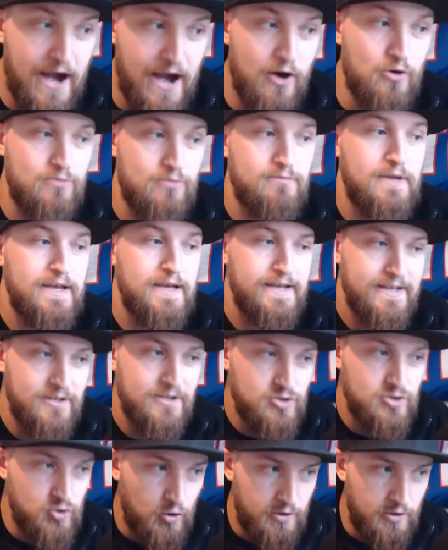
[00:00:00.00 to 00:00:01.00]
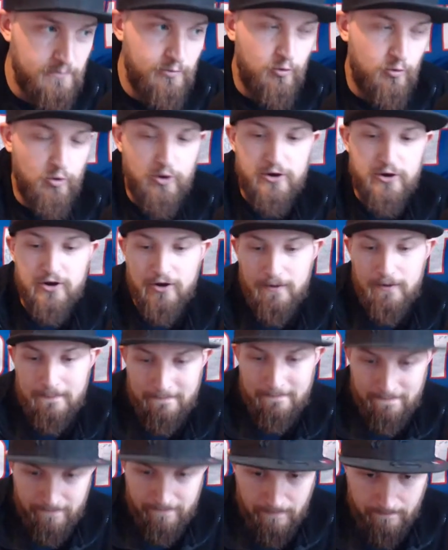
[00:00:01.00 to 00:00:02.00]
about Jordan Poyer,
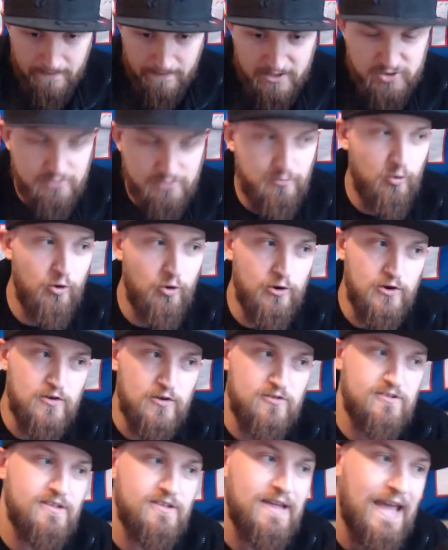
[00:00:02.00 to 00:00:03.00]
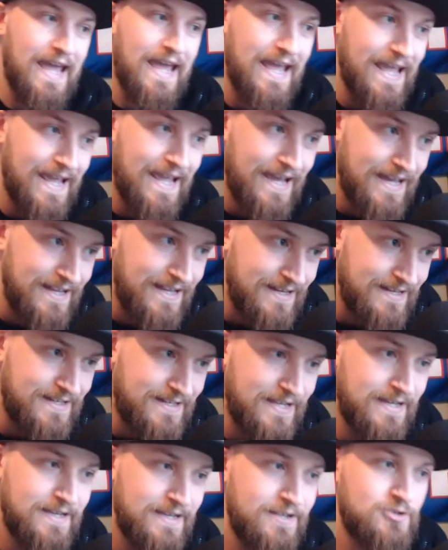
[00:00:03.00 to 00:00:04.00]
Mitch Morse, and
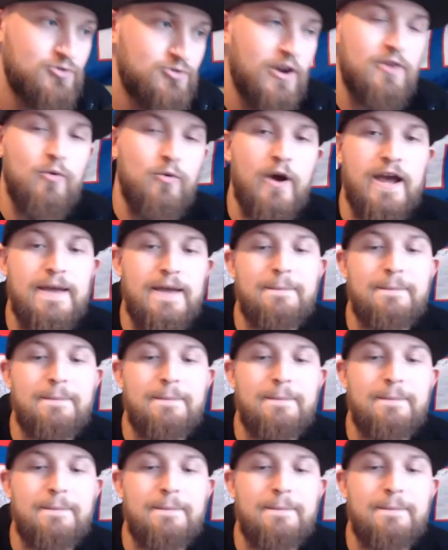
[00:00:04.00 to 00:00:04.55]
Trey White.